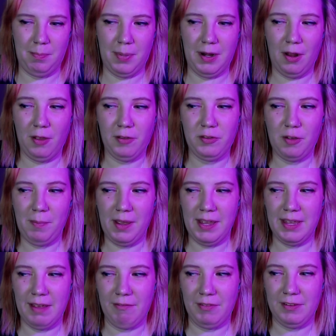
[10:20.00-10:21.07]
but it also might
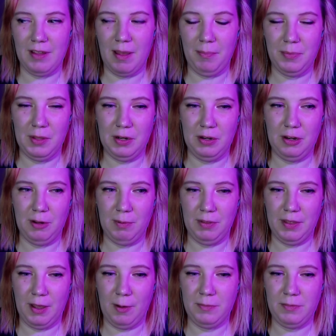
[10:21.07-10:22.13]
have something to do
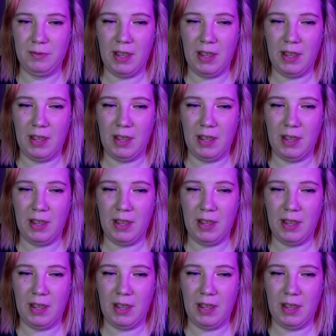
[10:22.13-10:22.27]
with how